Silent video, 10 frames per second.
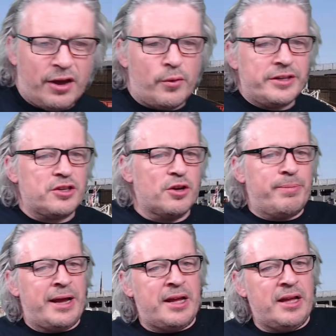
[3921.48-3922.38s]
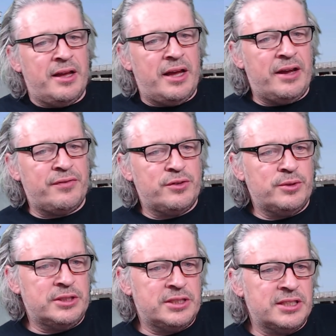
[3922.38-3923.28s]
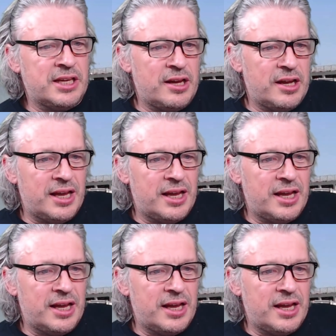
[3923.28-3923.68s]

I always look back afterwards and say,